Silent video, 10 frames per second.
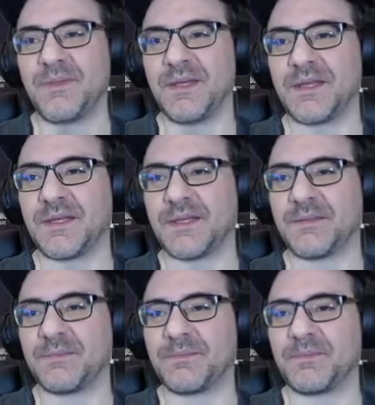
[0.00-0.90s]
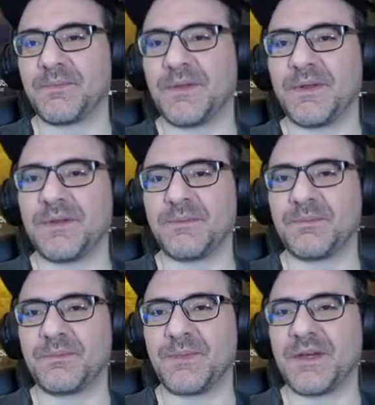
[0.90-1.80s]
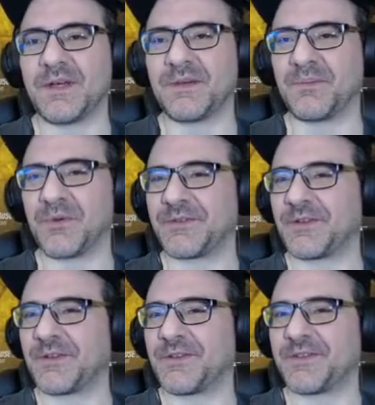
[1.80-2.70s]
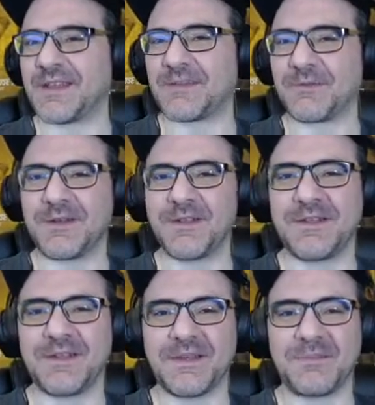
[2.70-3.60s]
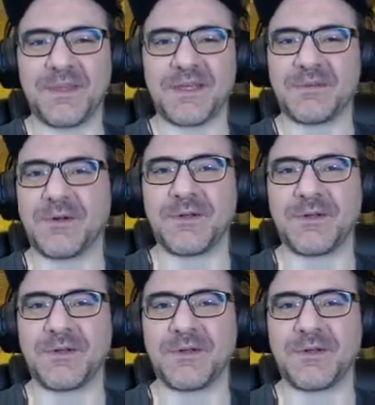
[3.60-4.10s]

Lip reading: Big and boisterous, is that the word? Yeah, big and